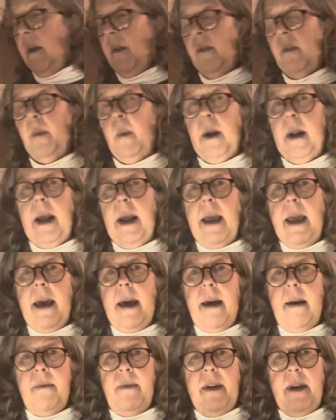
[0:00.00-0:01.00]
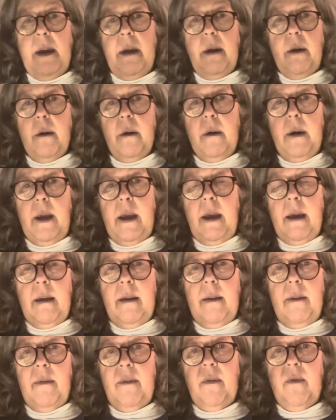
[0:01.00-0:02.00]
So what I have here
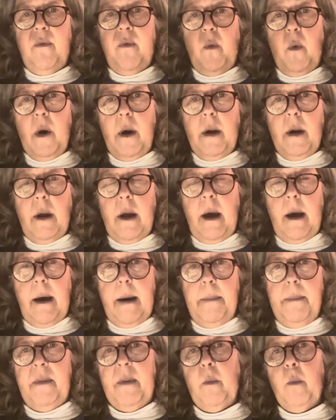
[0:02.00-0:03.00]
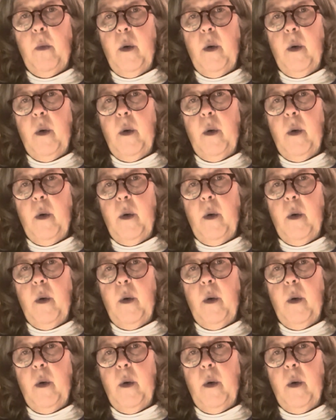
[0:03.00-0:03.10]
is 4 cups,